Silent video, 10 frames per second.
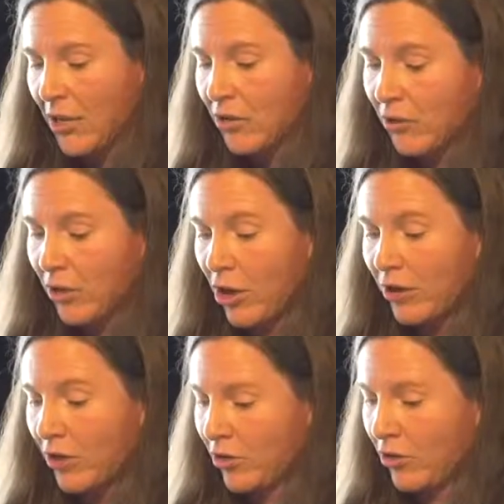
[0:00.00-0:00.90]
You'd
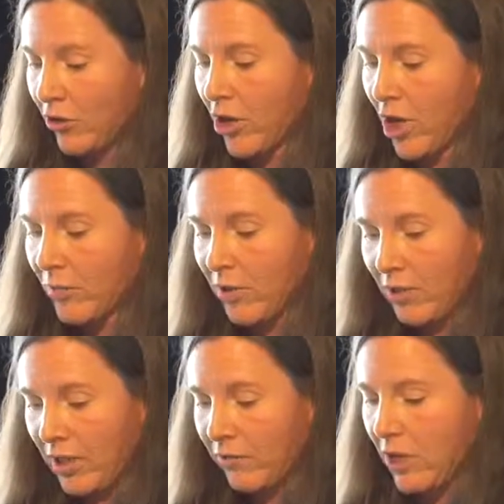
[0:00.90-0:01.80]
learn not to look up.
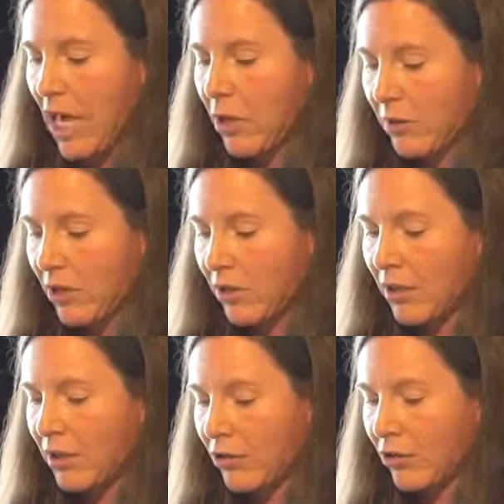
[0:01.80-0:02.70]
You'd leave your helmet
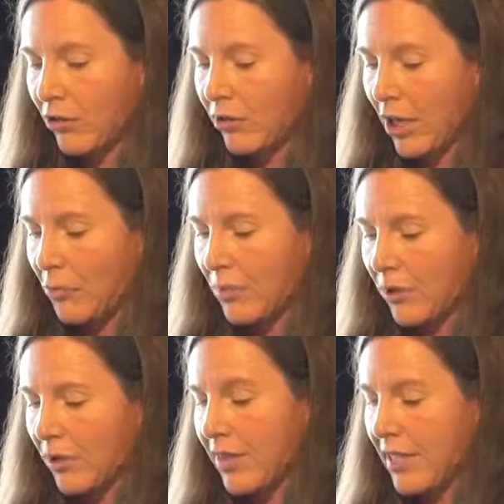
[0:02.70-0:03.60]
on and you'd look down
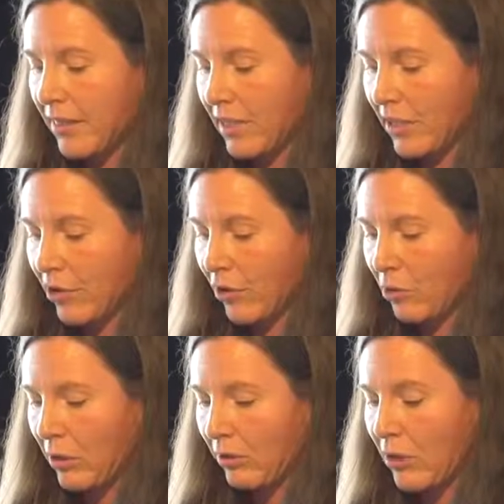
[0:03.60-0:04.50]
because then they didn't know
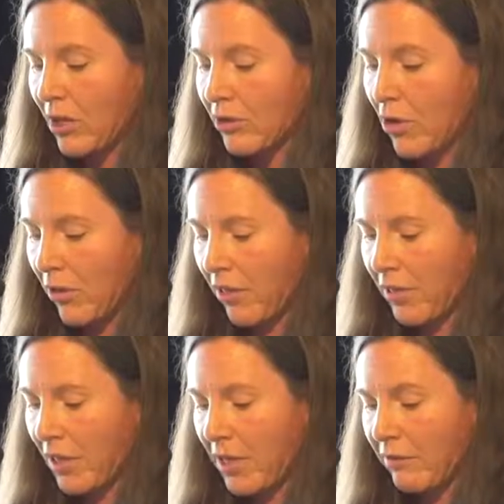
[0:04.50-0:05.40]
who it was other
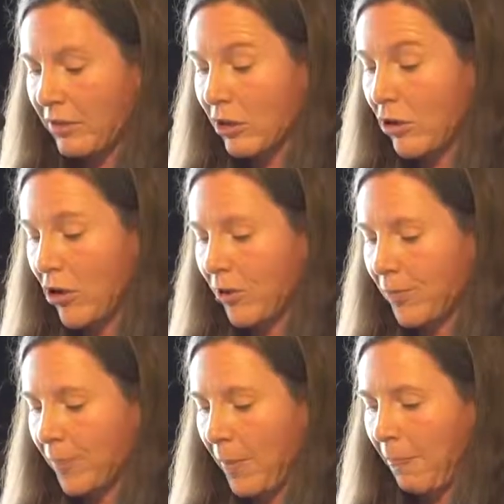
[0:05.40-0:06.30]
than it was a
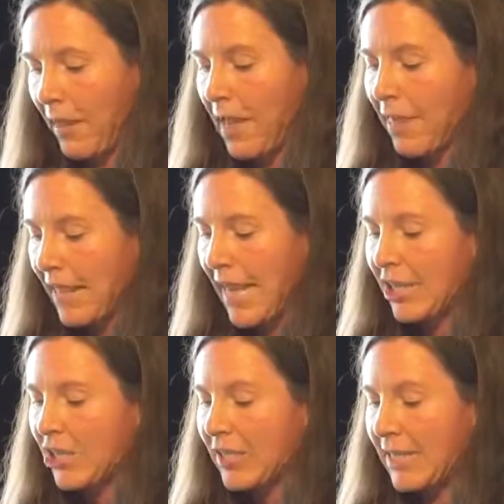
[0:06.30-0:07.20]
girl." The
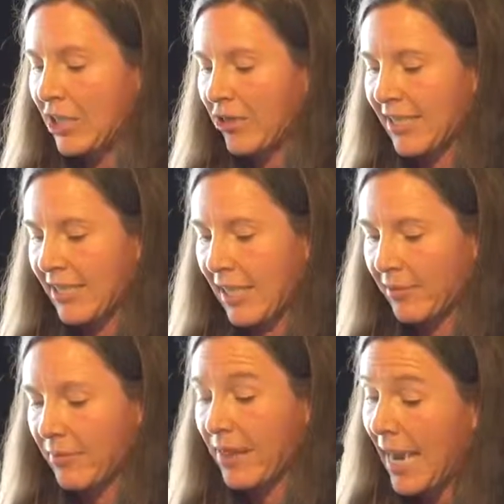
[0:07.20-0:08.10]
agency addressed that.
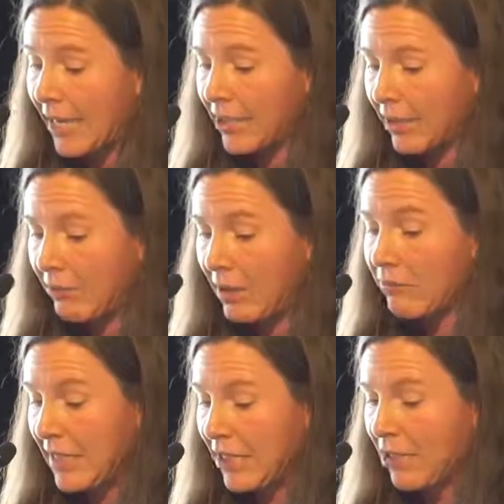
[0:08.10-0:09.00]
They actually
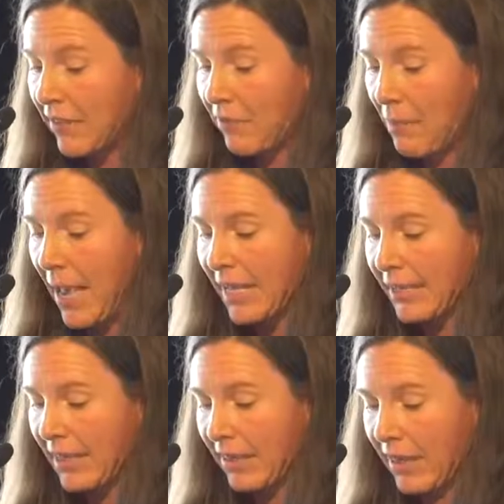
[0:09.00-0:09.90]
went, "We need to give them
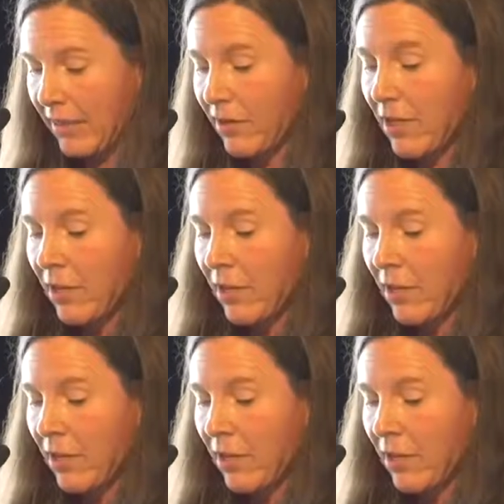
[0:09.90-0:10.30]
pants," and then